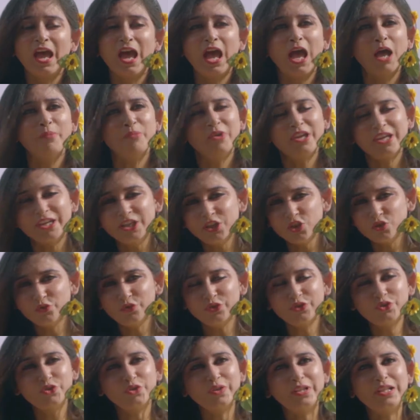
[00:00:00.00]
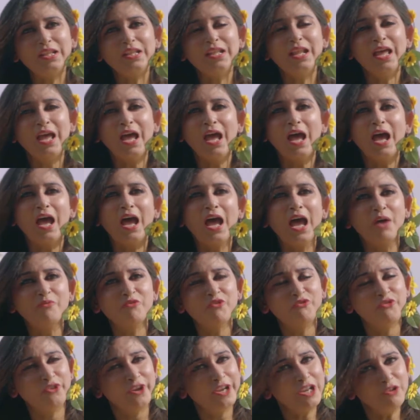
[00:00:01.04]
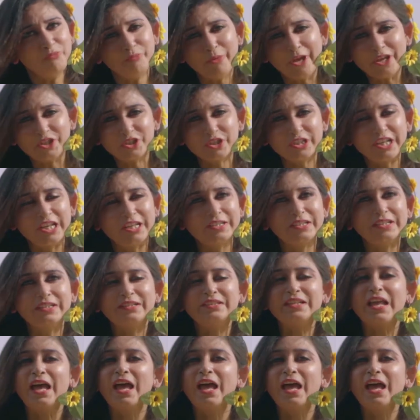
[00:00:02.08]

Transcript: I'm an individual, I'm a very passionate, uh,